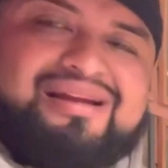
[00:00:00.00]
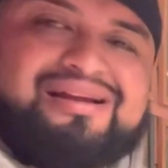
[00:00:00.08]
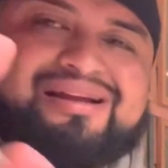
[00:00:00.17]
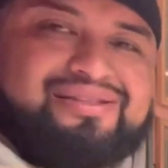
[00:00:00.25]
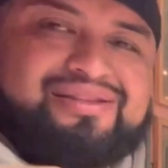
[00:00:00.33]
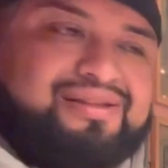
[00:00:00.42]

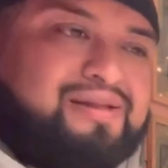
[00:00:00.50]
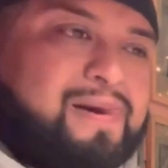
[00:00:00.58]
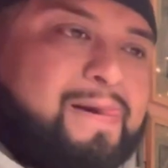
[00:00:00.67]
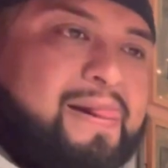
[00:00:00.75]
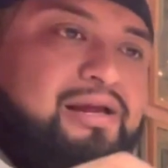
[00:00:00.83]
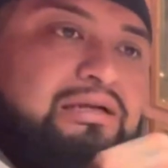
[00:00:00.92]
And I'm drinking
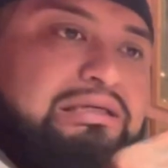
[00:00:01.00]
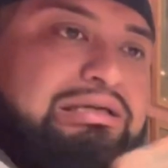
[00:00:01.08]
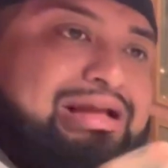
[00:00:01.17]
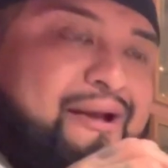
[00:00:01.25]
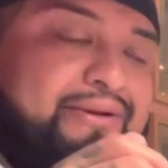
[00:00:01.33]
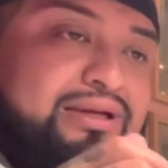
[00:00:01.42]

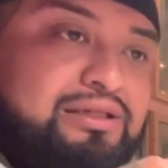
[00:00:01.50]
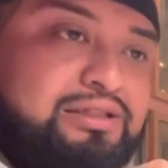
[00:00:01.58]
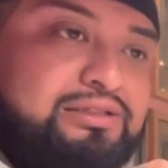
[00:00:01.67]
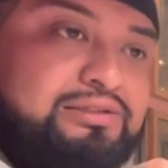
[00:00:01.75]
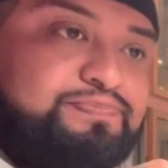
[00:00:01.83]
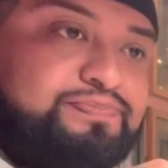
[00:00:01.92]
some iced
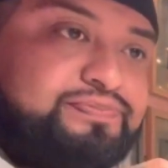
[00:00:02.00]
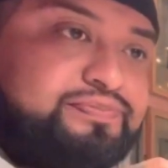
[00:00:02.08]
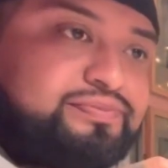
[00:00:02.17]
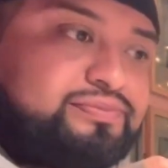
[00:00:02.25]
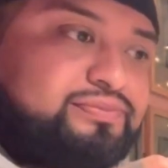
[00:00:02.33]
tea with lemon.